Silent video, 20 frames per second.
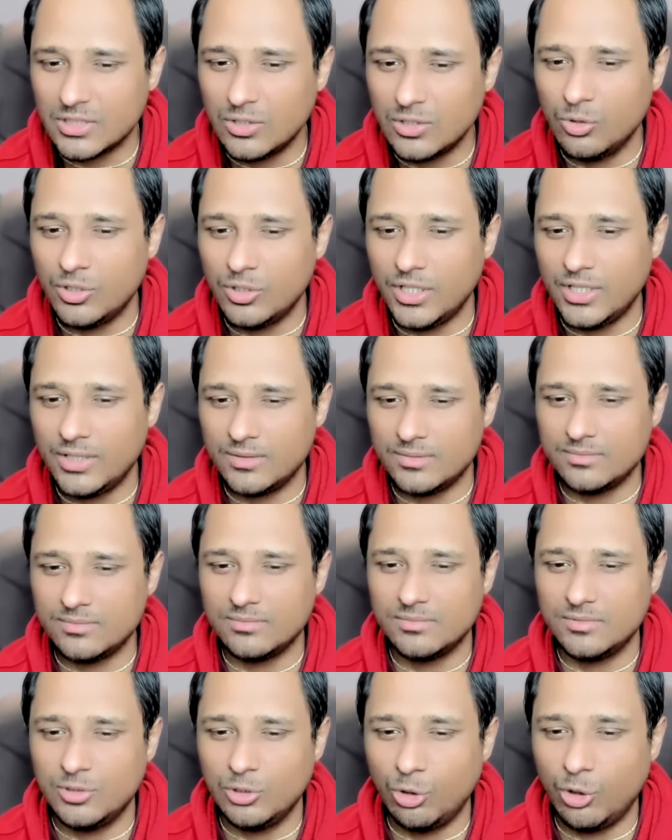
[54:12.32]
okay
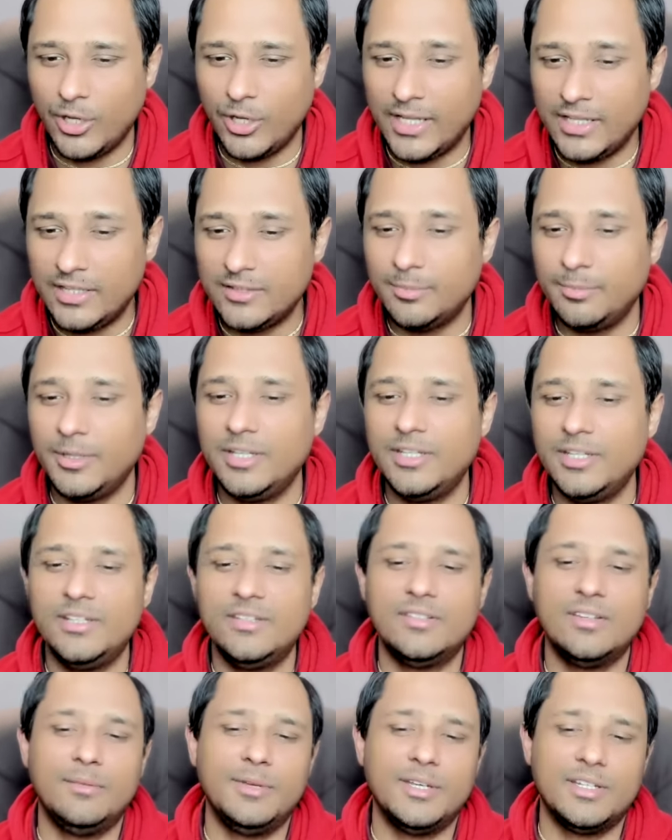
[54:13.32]
your health may need
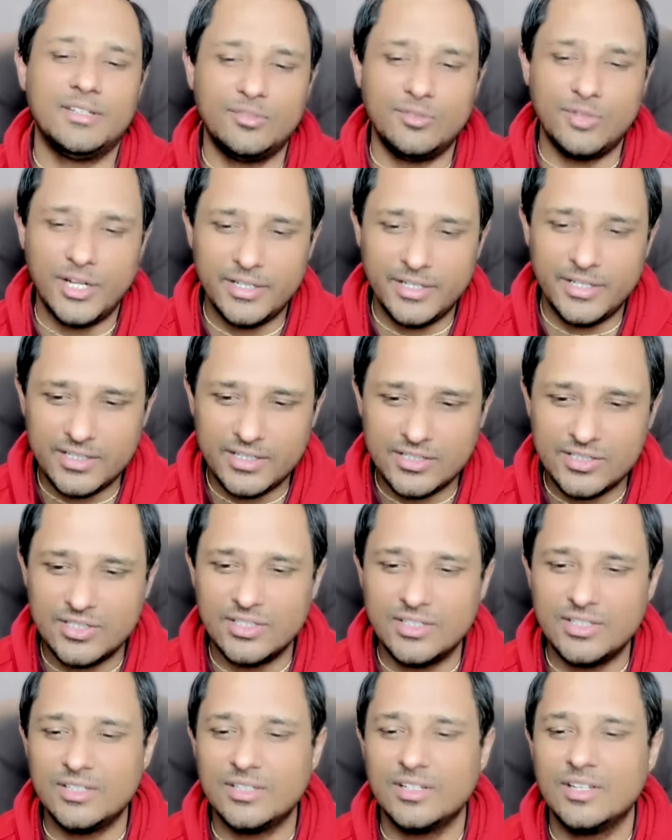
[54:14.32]
some extra
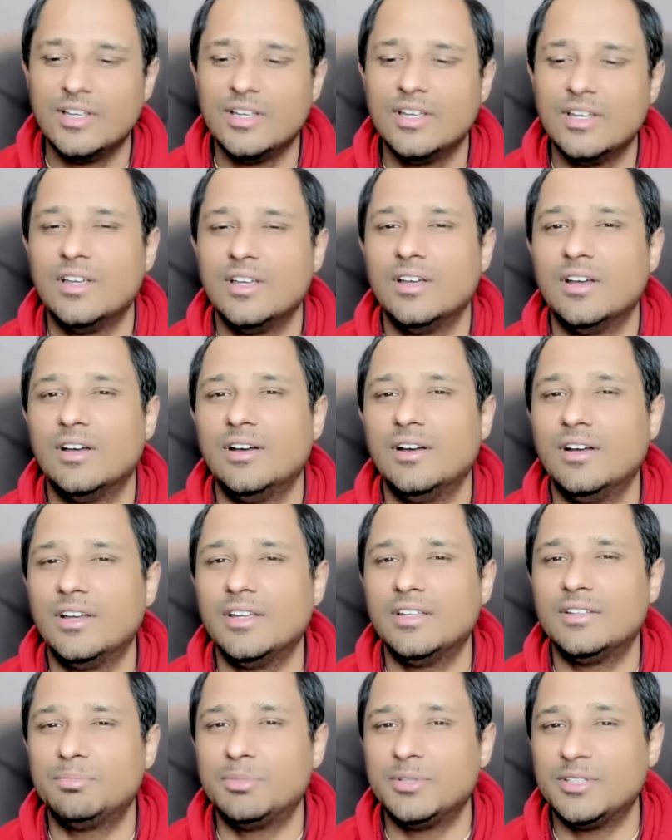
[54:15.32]
attention uh,
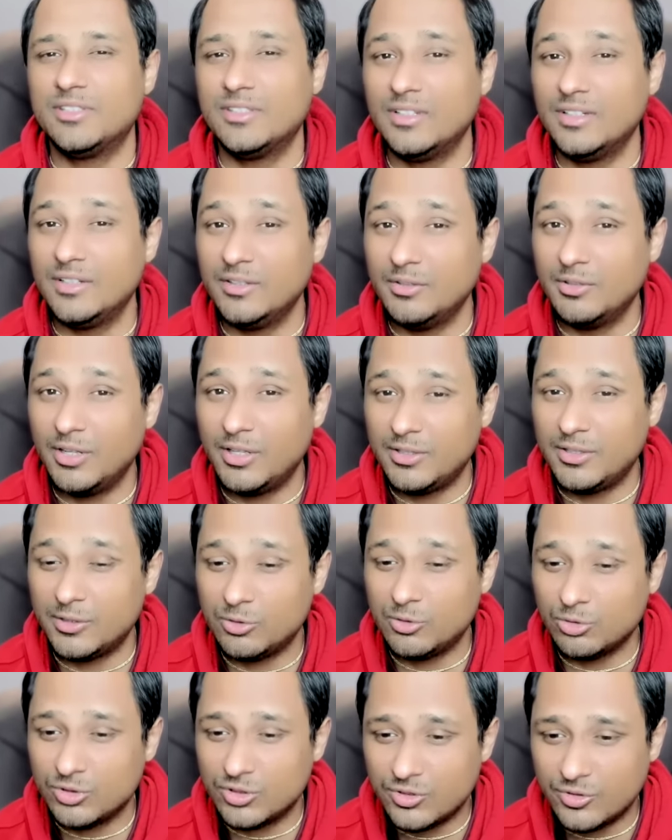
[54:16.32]
especially related
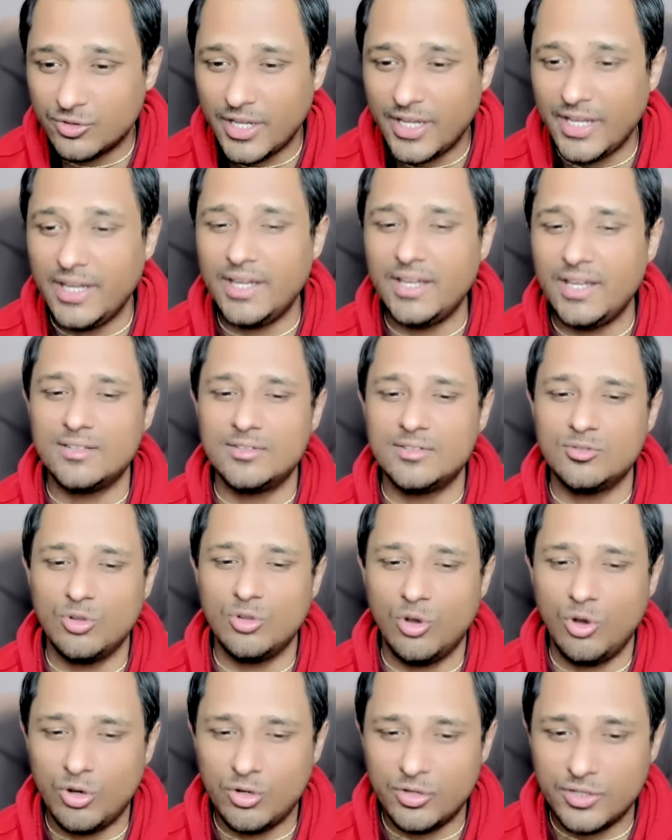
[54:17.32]
to stress you
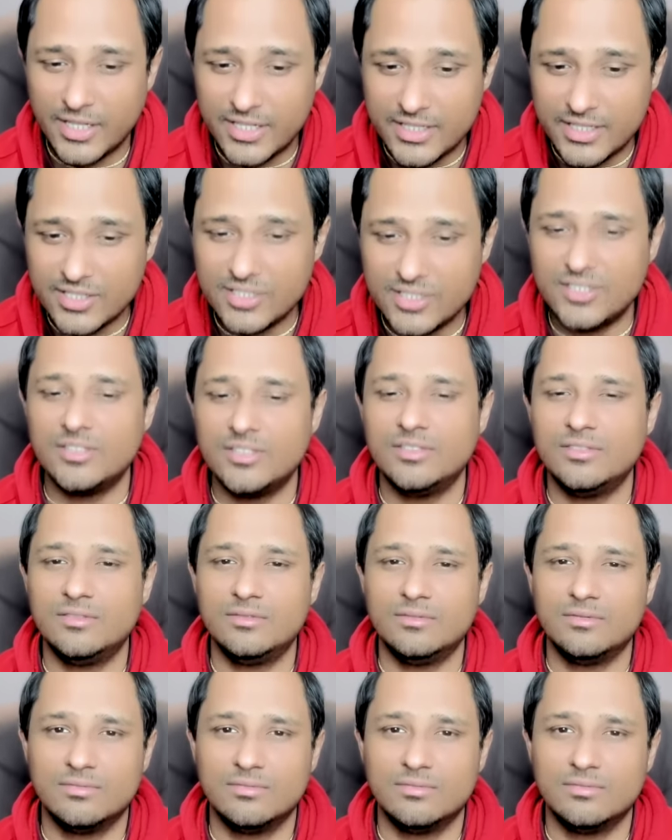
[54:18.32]
know or digestion